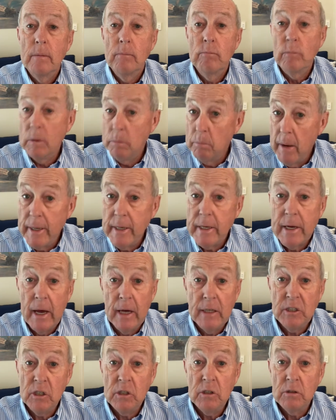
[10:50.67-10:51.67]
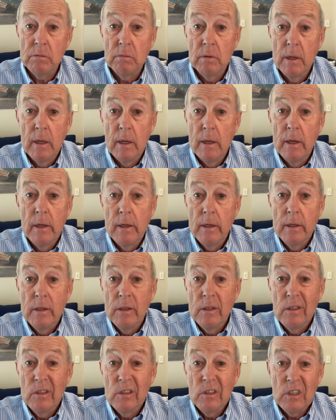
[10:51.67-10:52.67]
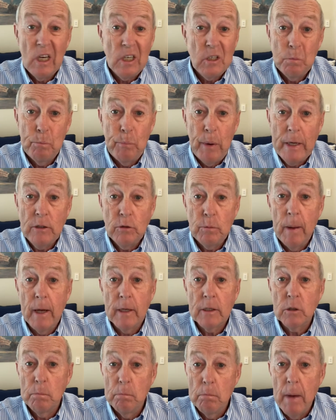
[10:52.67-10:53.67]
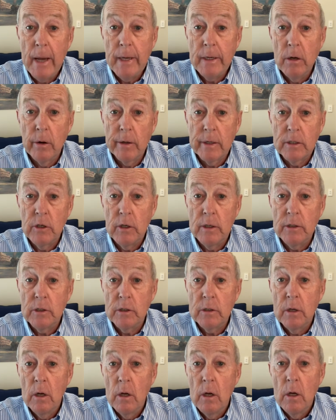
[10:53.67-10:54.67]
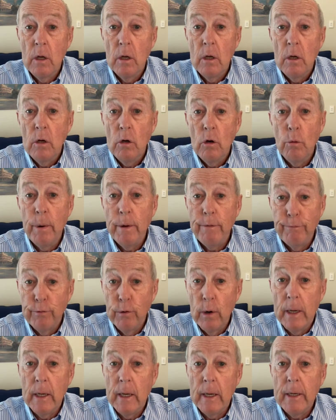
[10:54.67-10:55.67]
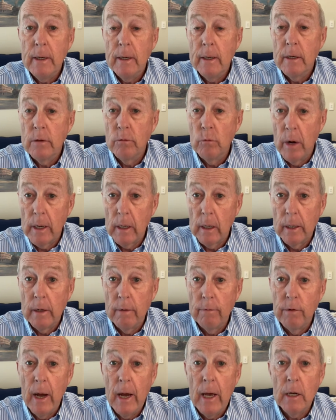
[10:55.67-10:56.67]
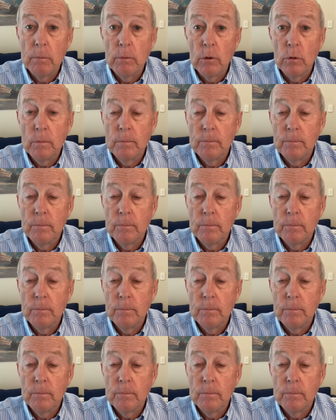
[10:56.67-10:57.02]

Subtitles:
In many cases, such benchmarks may not exist or be freely and readily available.